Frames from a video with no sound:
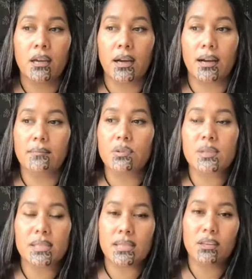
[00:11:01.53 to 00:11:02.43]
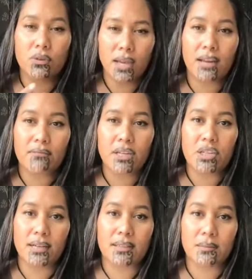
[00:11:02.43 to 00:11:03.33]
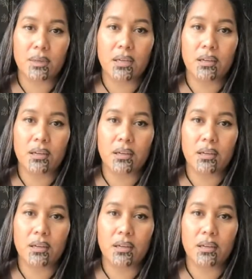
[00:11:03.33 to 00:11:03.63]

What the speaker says: You'll see that you can reach out to me